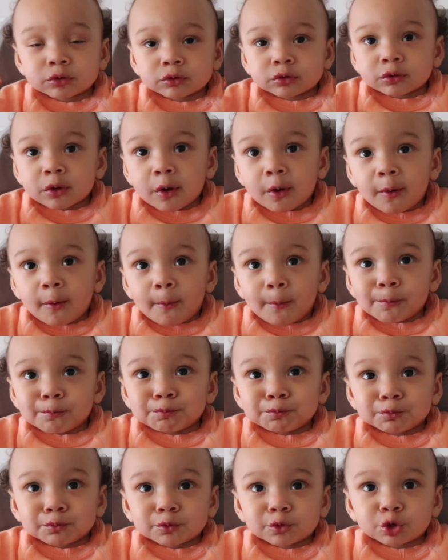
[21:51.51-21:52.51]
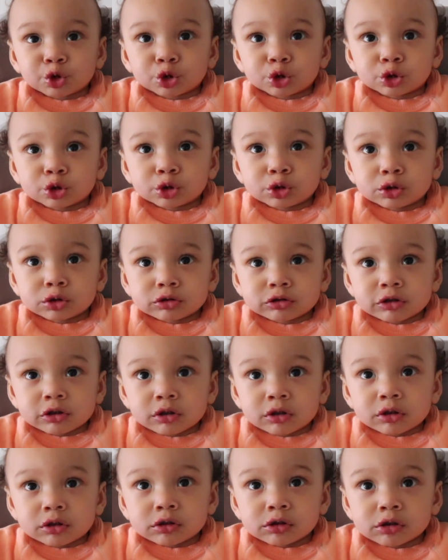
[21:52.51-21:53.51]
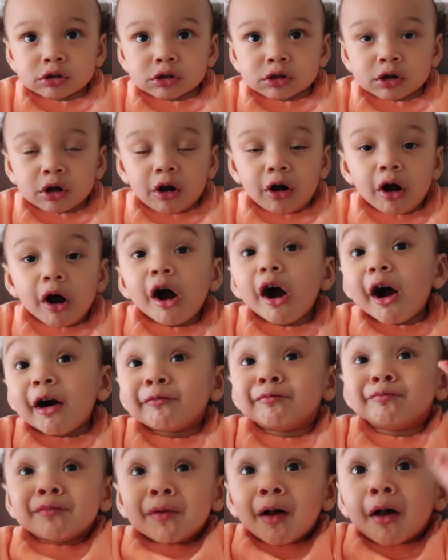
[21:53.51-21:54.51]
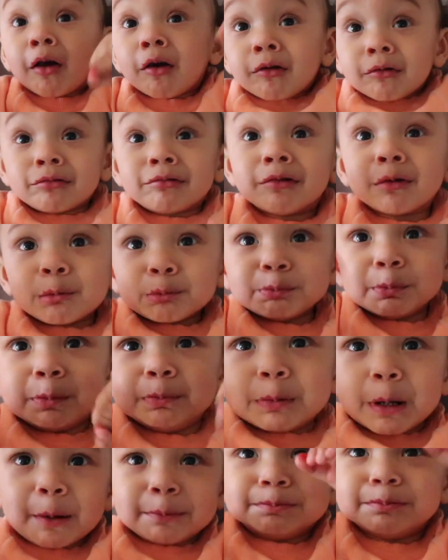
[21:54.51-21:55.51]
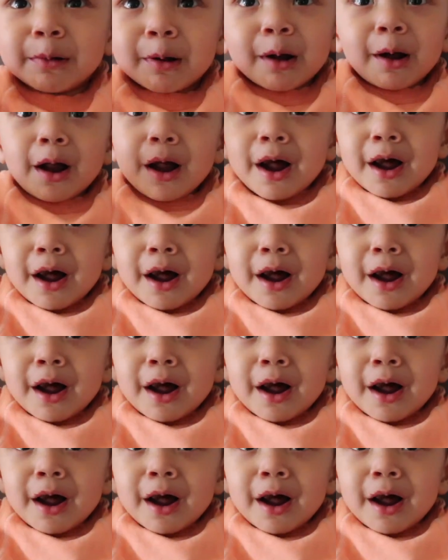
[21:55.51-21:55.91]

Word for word: he eats them just fine at daycare. Like he, exactly.